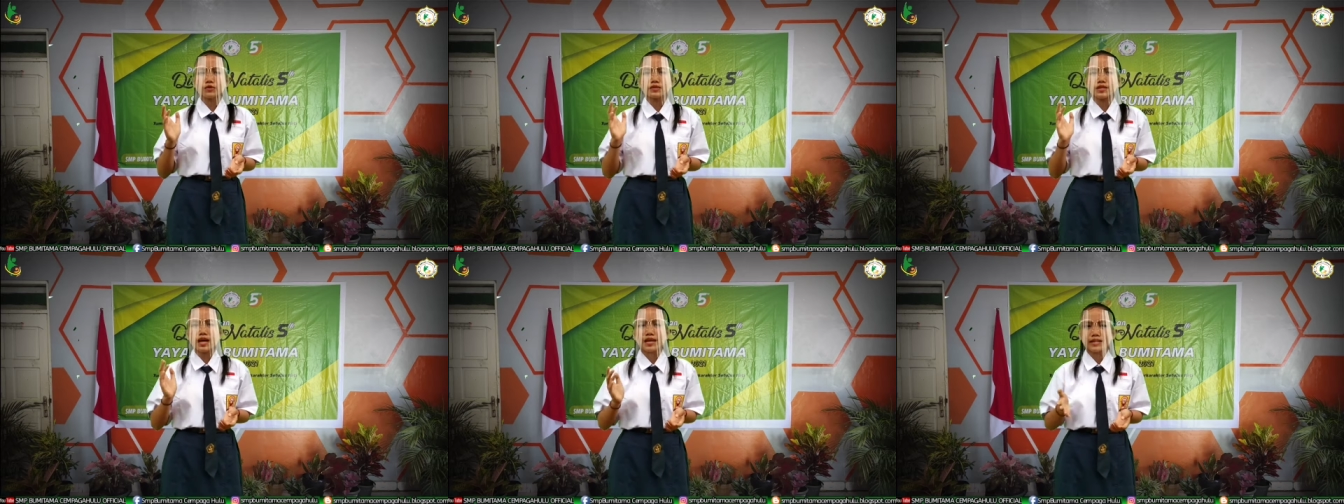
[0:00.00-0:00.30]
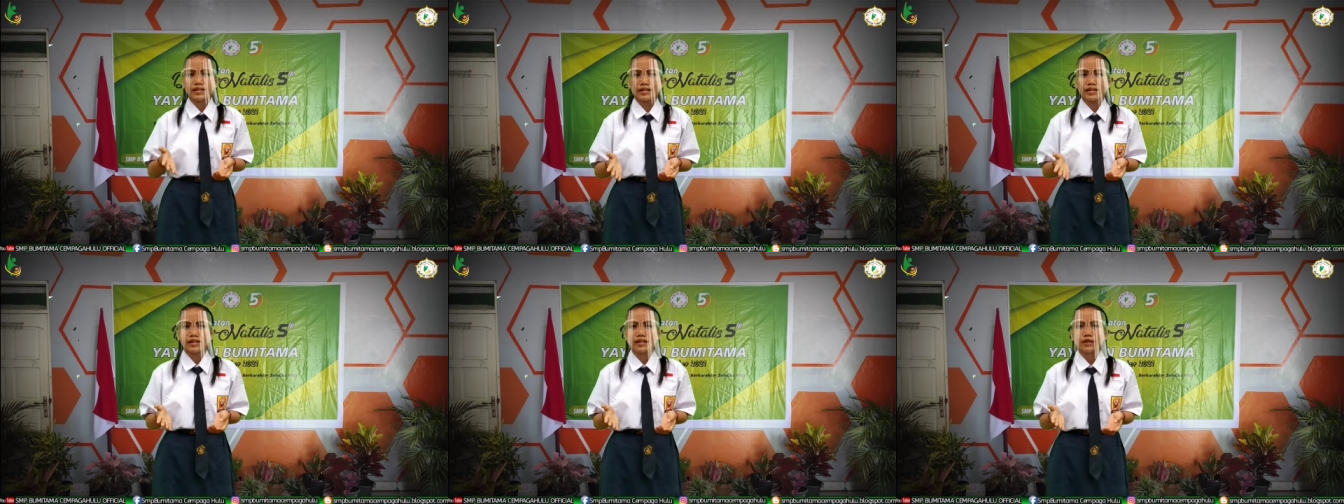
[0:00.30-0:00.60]
to
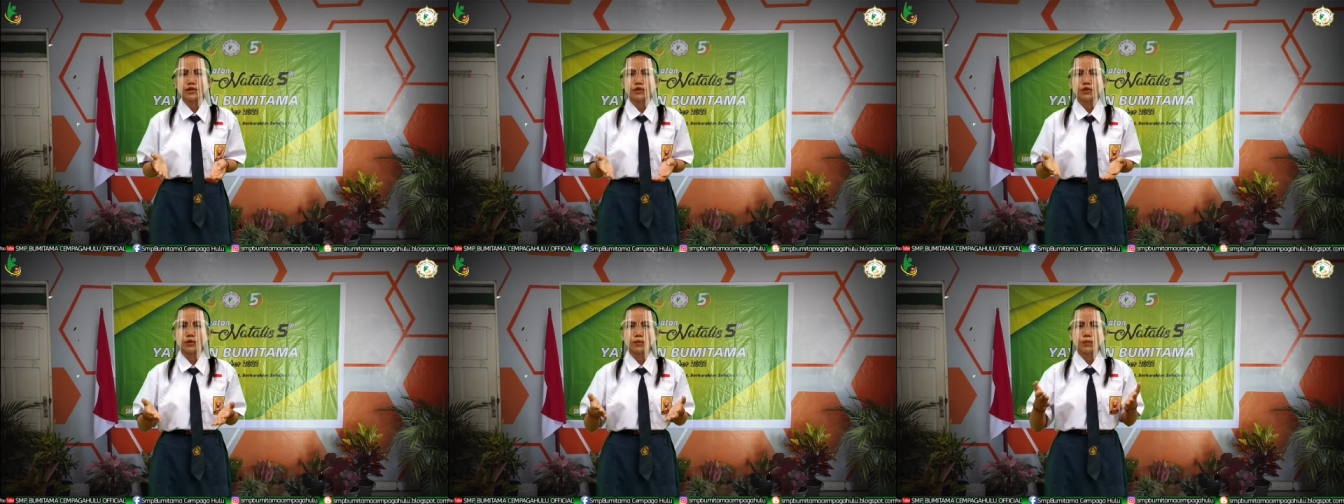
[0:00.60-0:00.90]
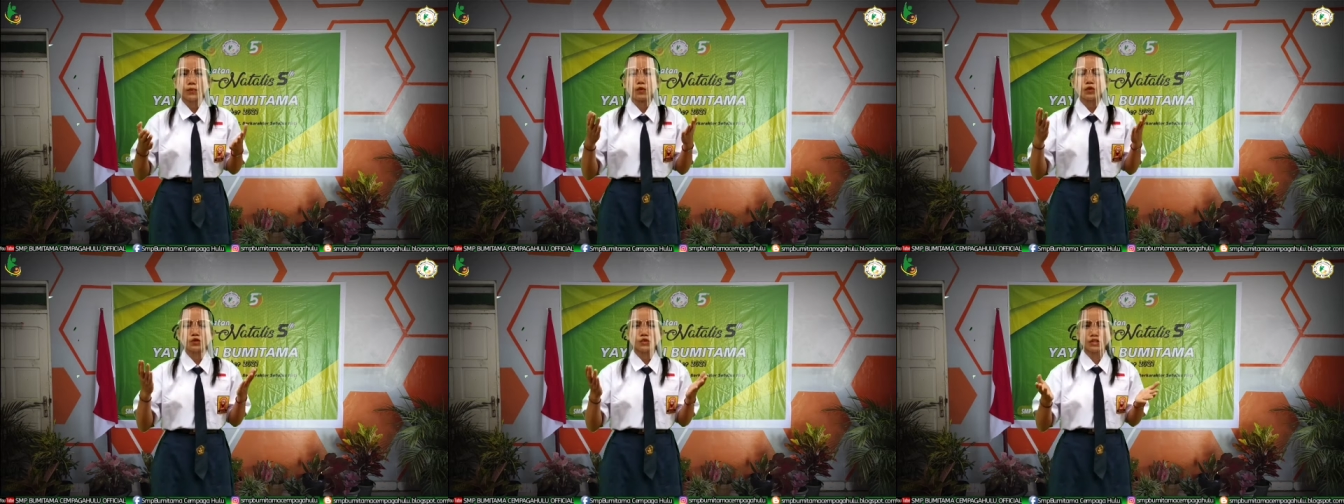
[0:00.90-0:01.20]
study to
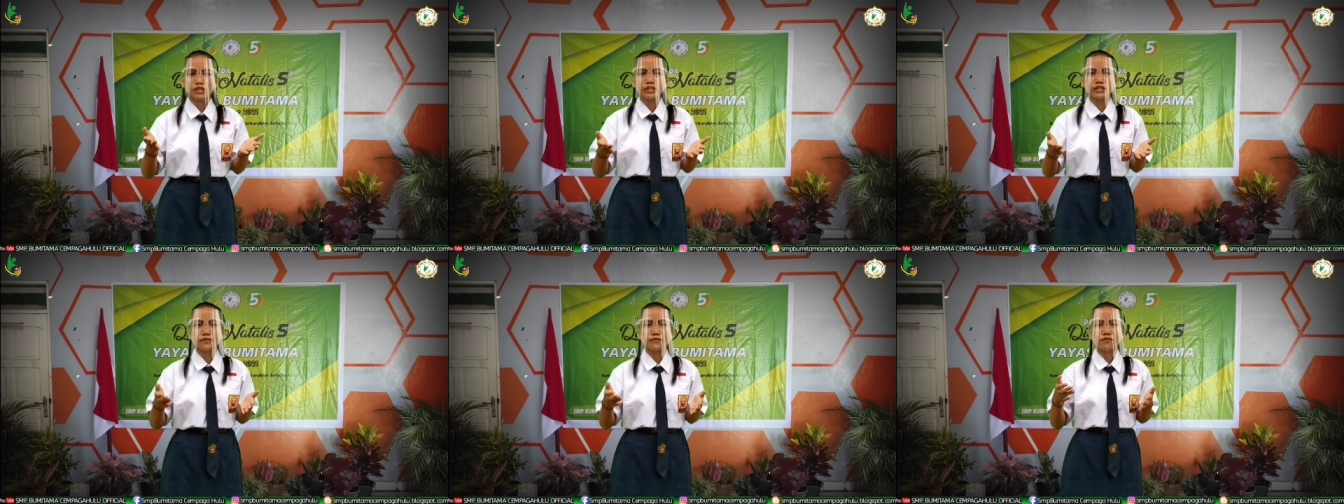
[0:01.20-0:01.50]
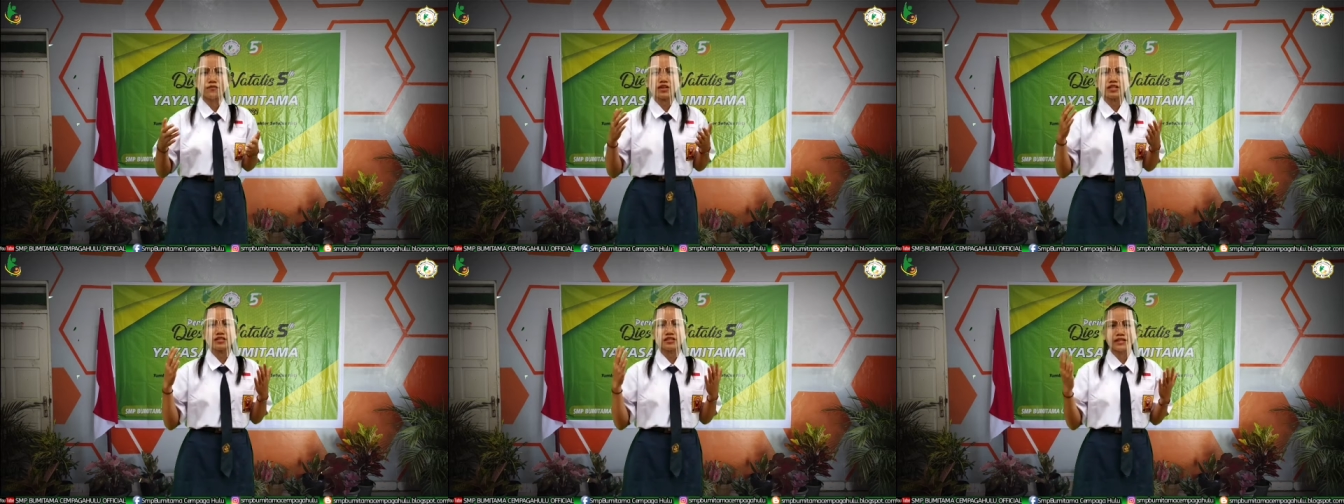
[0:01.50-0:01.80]
pursue the
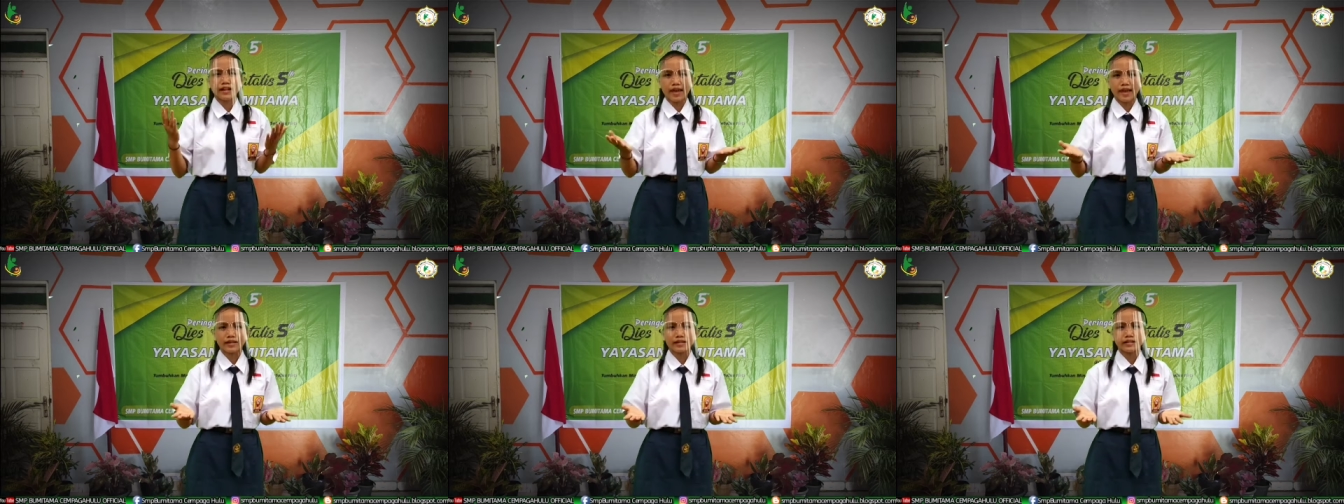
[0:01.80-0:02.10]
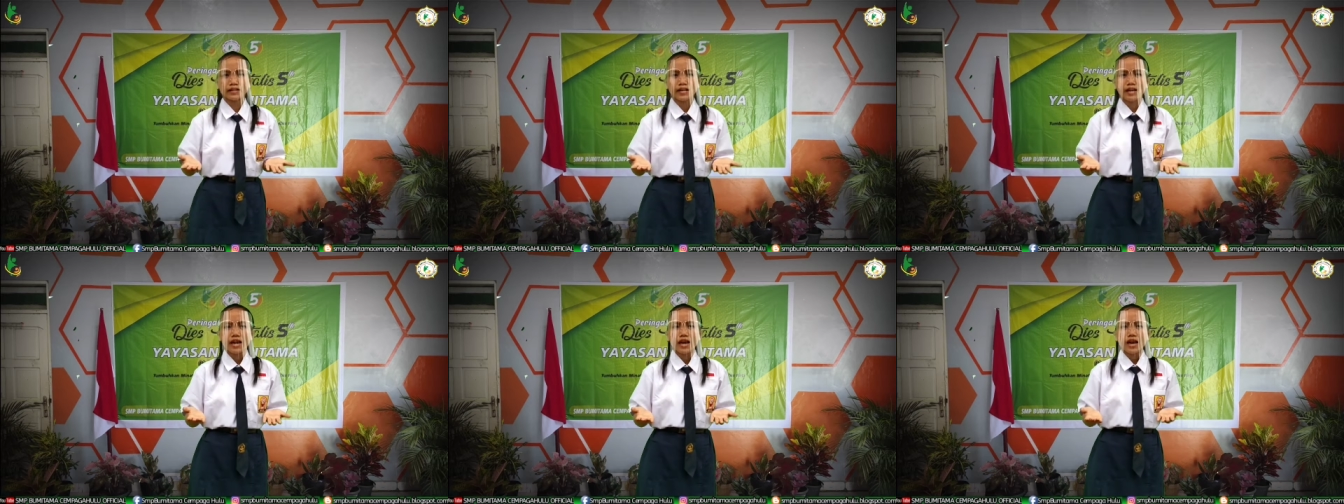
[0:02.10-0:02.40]
first rank